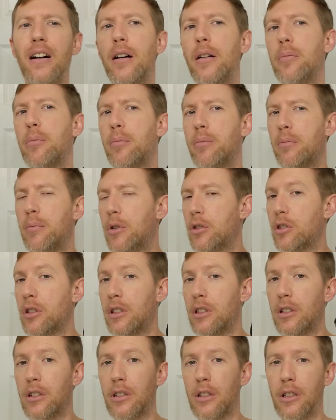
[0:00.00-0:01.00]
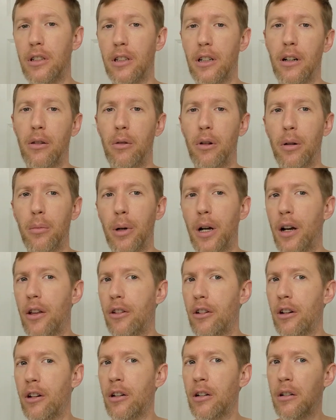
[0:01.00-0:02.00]
mostly just because I don't want to bother.
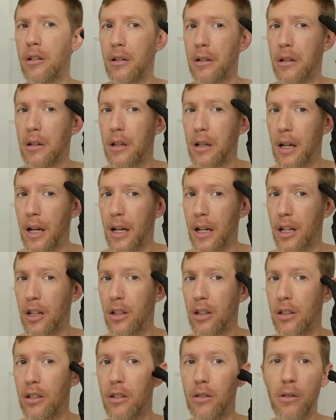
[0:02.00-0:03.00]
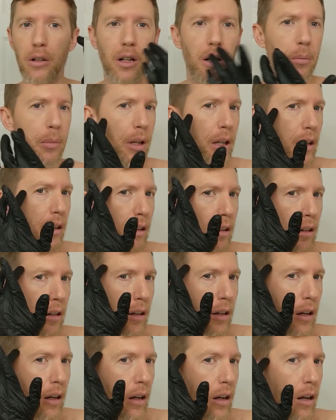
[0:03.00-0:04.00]
I could do it up here.
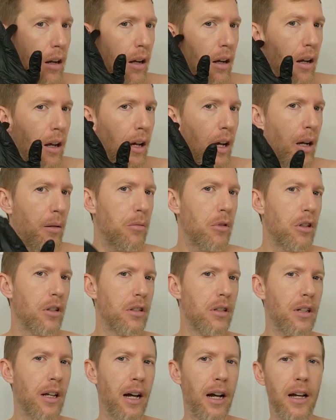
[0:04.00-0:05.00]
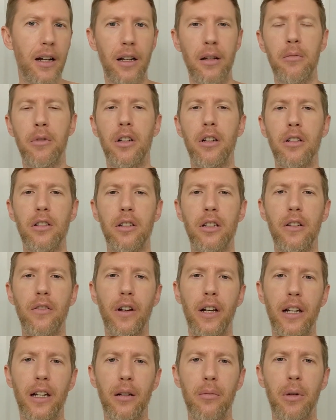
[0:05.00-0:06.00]
I'm just not. I'm going to see if I can
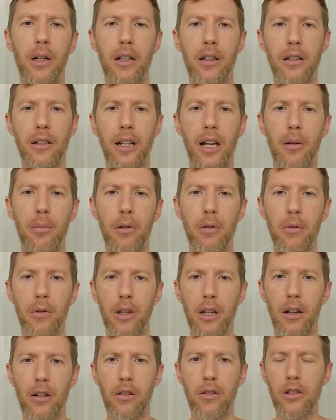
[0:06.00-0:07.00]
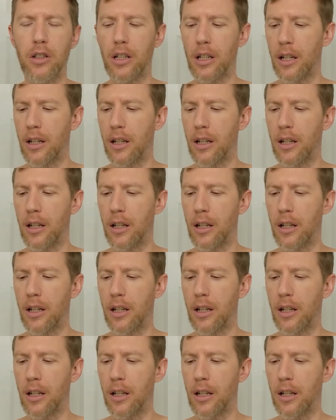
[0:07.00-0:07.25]
make this happen without using it.